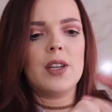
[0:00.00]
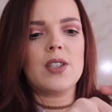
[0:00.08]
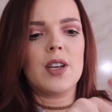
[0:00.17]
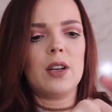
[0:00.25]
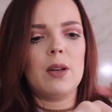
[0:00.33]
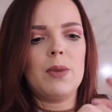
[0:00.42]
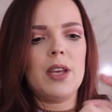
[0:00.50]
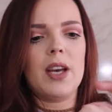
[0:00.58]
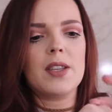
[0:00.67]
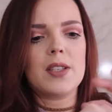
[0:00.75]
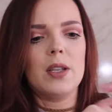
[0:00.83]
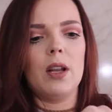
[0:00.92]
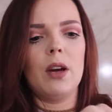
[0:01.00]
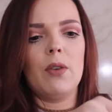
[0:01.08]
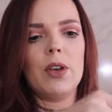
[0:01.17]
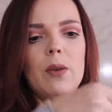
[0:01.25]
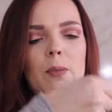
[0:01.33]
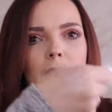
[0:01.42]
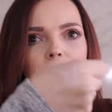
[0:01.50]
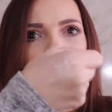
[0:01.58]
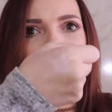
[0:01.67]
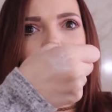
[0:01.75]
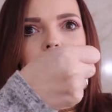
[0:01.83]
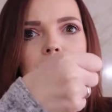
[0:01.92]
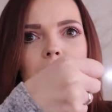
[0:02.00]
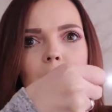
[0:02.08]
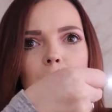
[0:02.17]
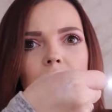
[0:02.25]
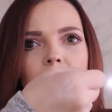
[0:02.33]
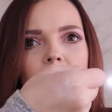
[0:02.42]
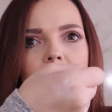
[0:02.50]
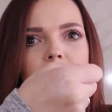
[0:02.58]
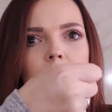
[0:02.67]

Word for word: it's not gonna be as glowy, but it still provides